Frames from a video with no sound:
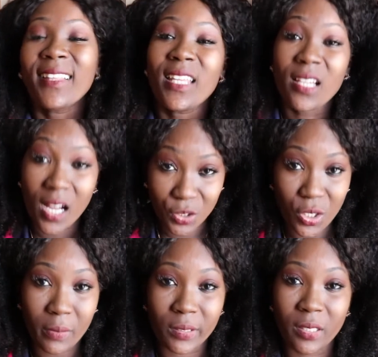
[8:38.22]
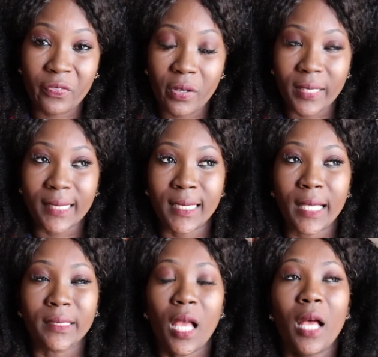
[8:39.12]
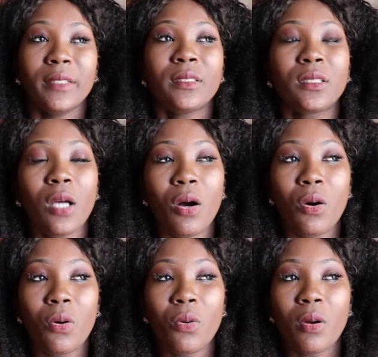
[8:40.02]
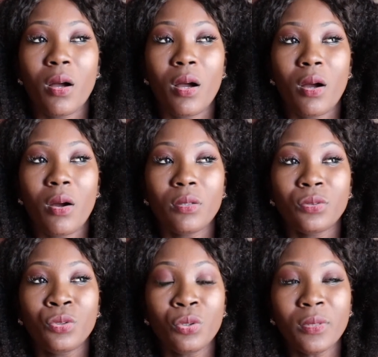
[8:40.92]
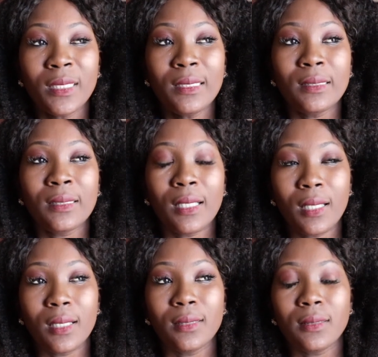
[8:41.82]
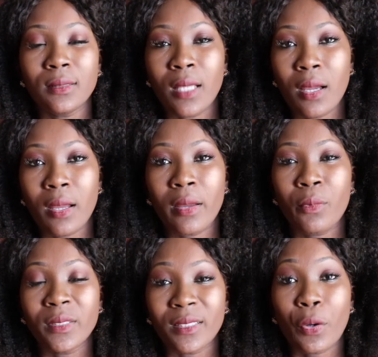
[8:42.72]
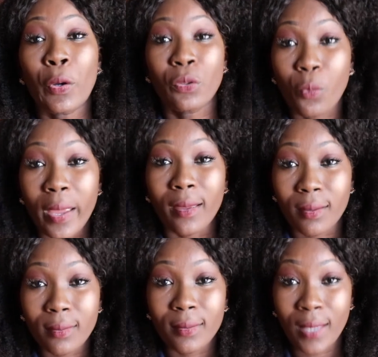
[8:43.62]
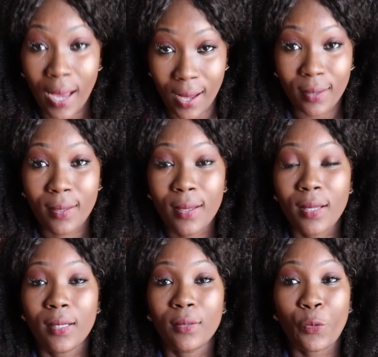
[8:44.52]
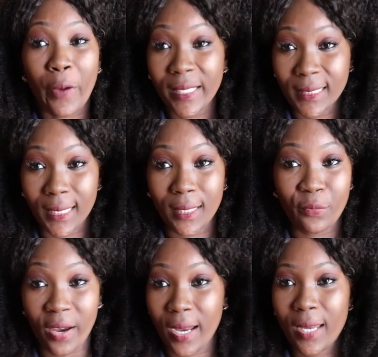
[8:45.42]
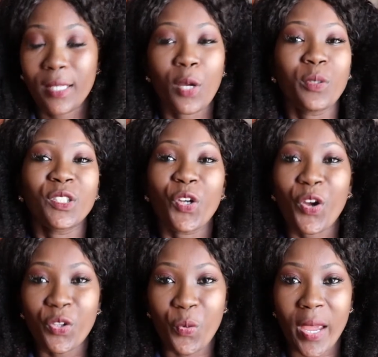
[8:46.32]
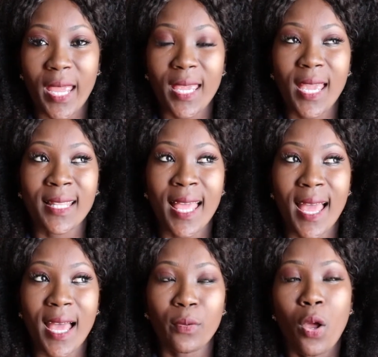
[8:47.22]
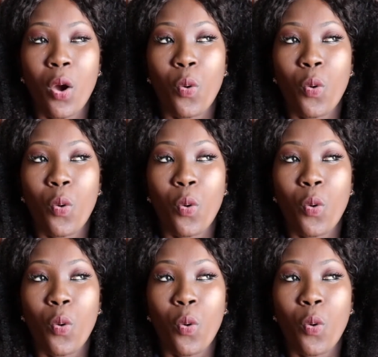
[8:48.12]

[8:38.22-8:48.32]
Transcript: think God knew I was going to fail that test. So during the TEAS, there was an earthquake. Yeah, crazy, right? There was an earthquake that